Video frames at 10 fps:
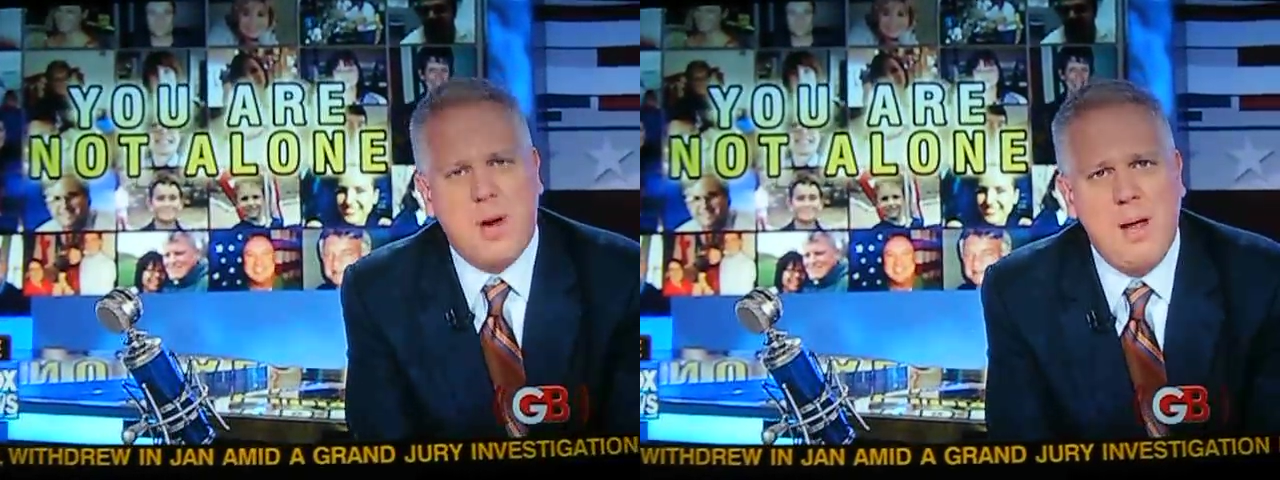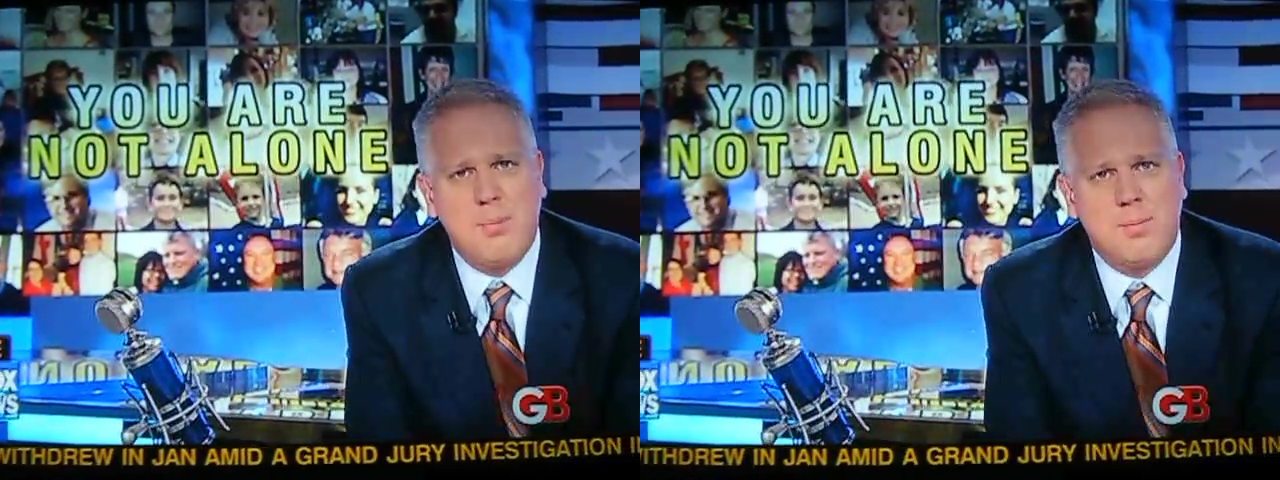
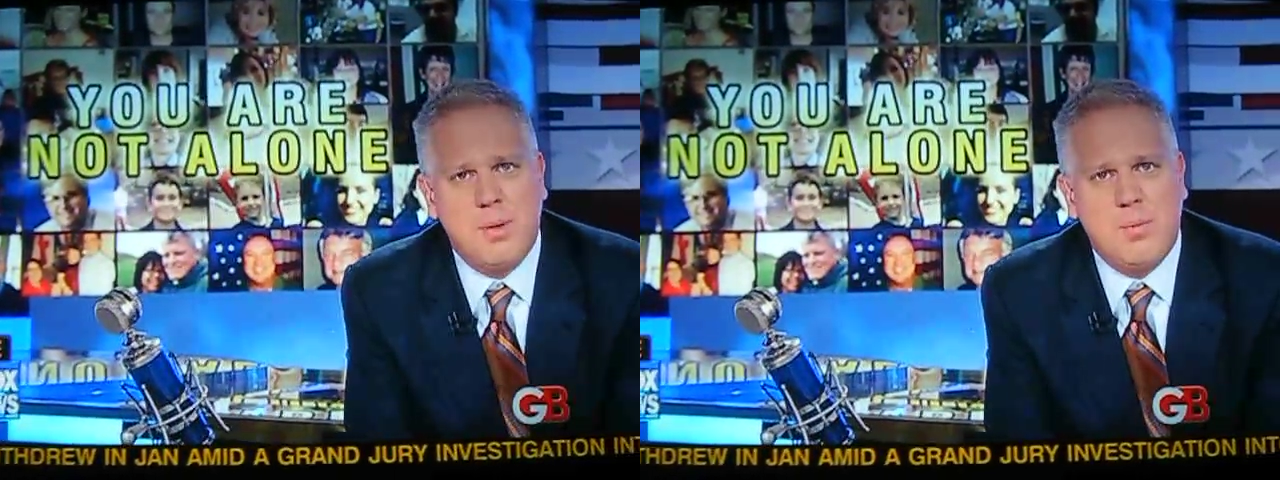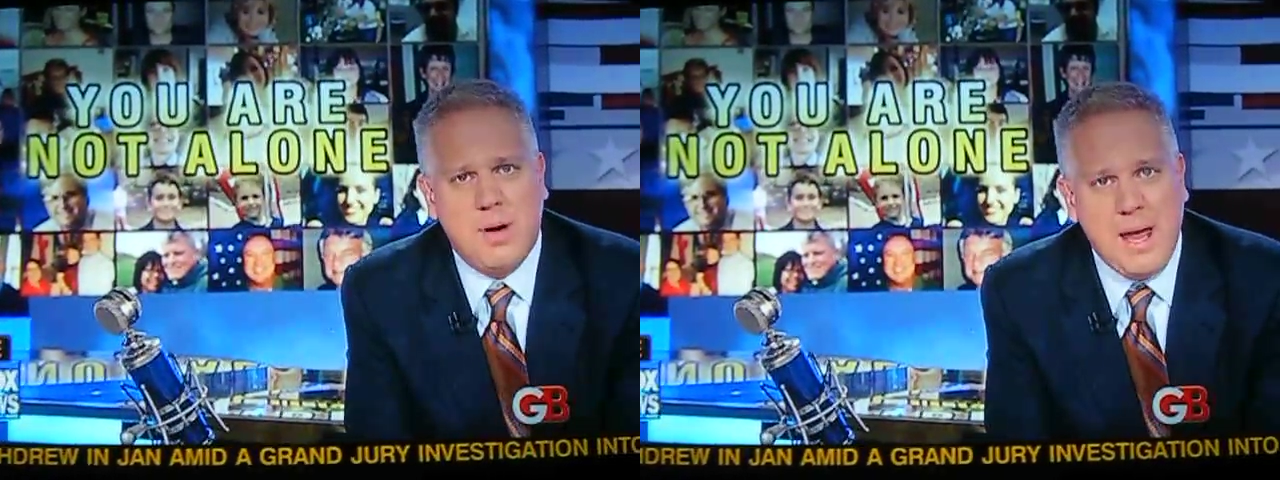problem
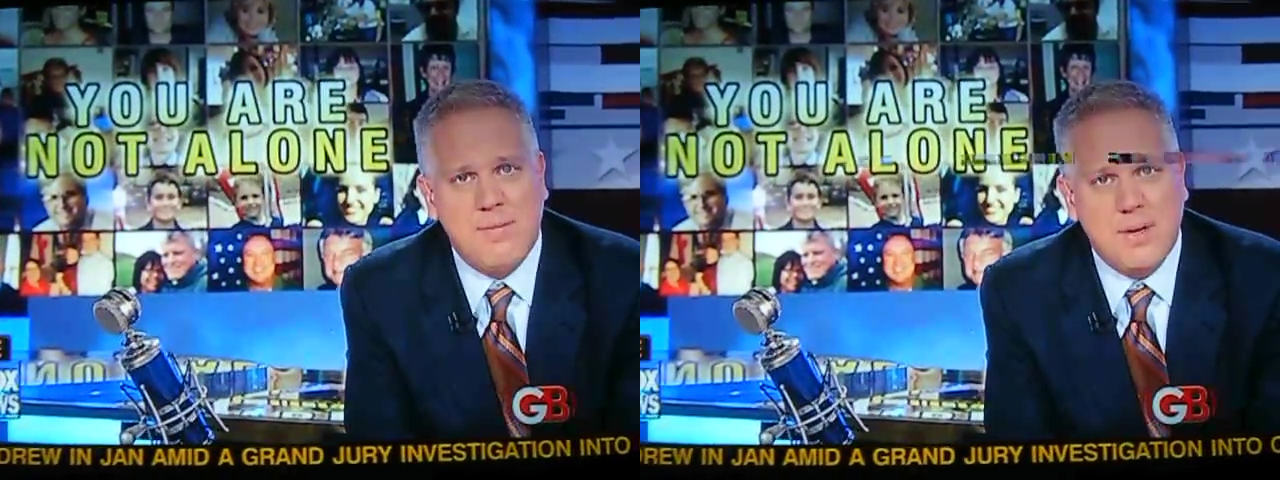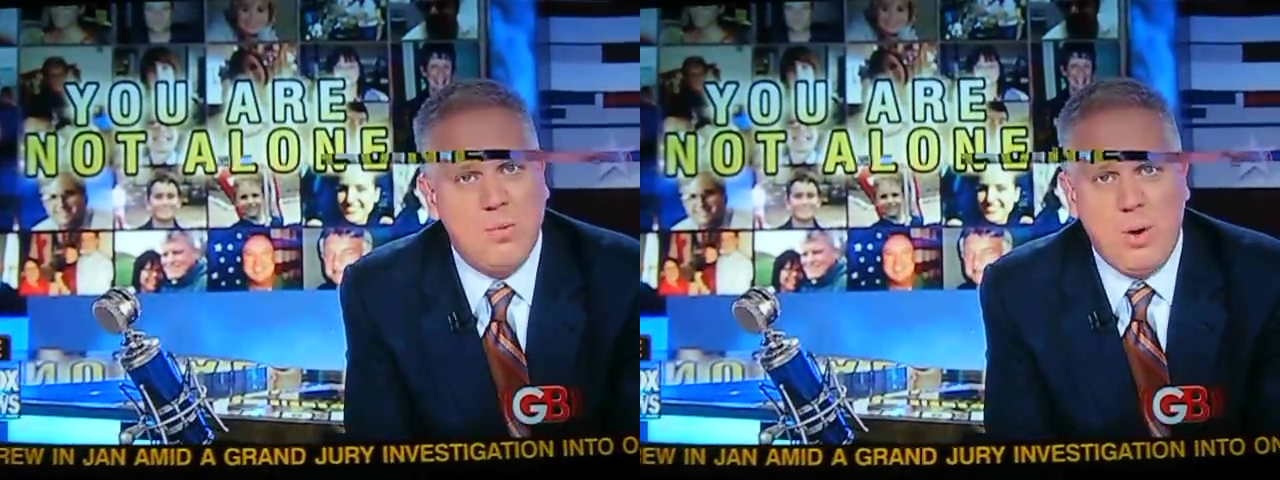that we're
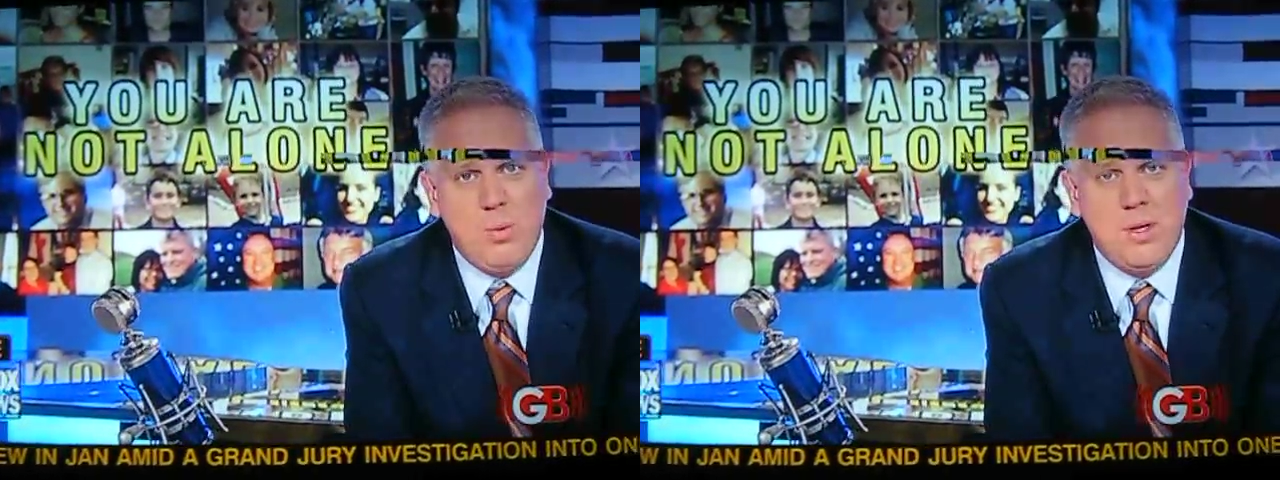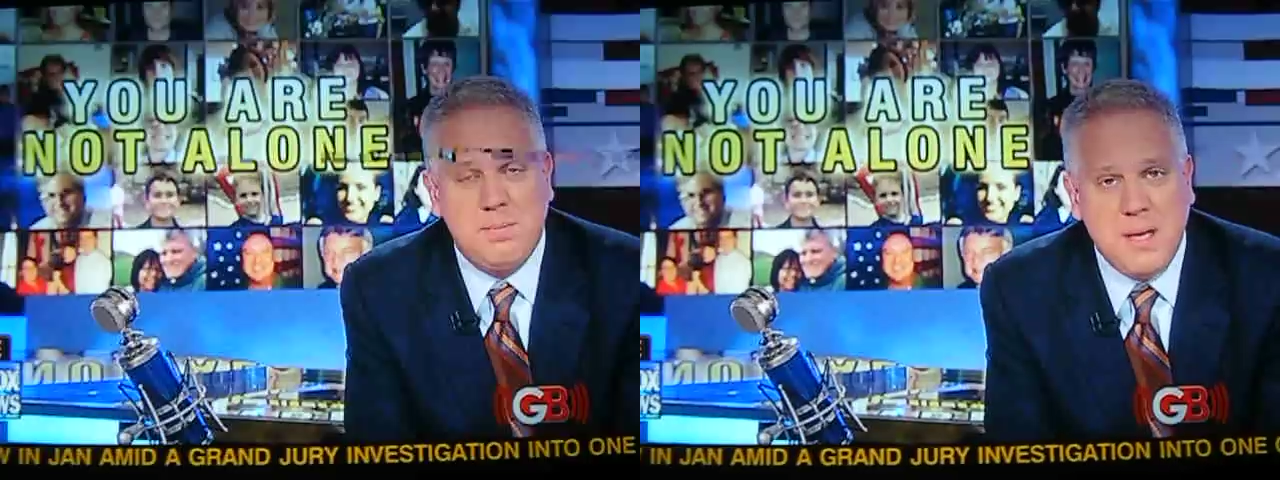having, what
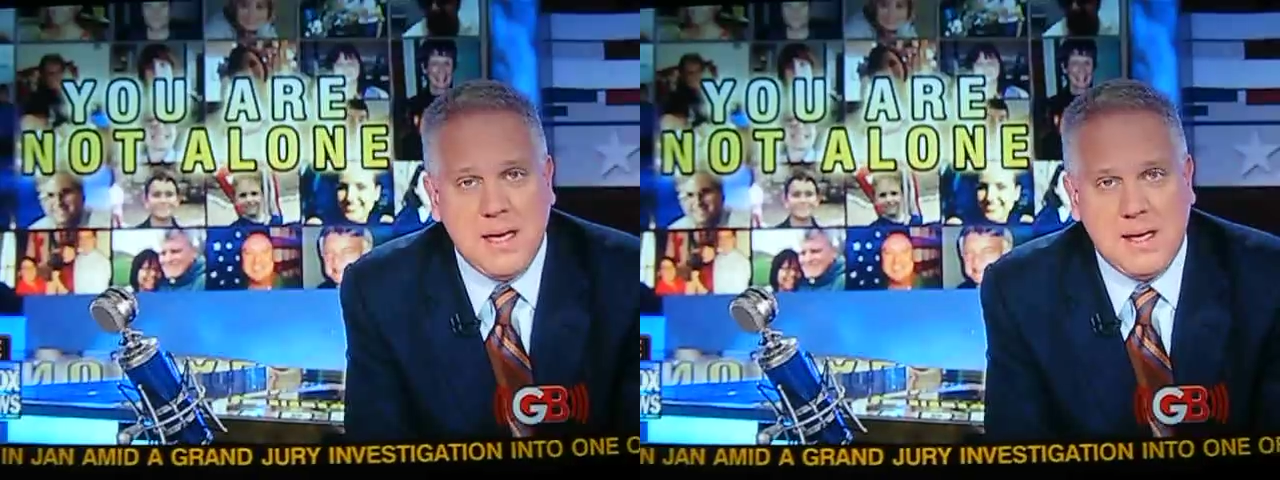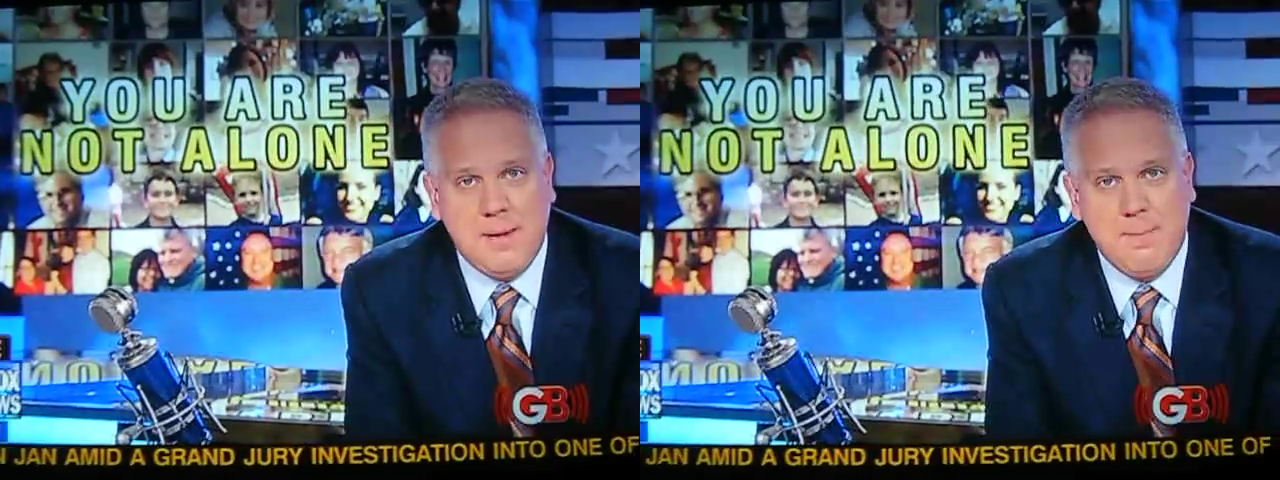would it
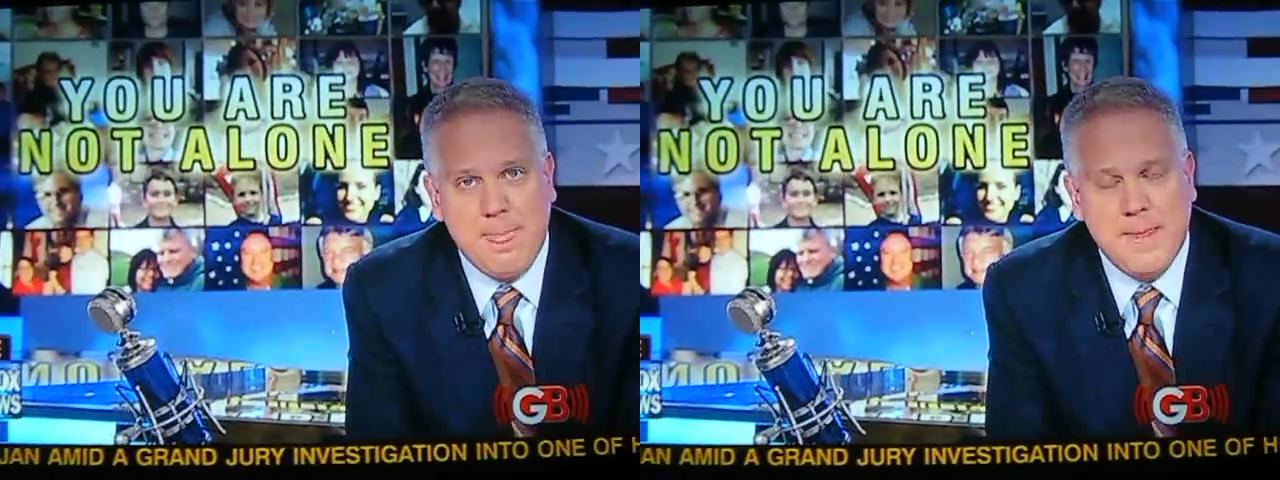be?